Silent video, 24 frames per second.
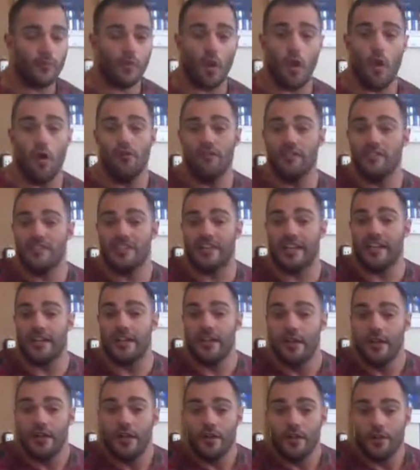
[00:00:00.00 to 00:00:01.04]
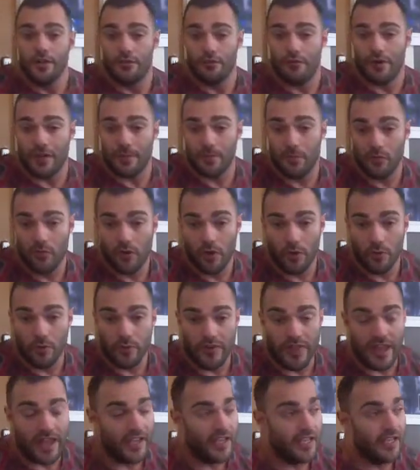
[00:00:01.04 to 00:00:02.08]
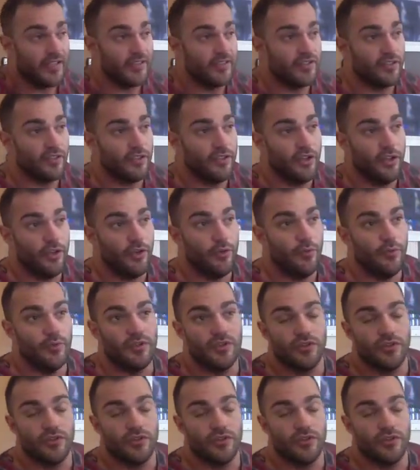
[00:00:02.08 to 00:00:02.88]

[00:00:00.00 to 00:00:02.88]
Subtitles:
Obviously, the rigmarole with that is you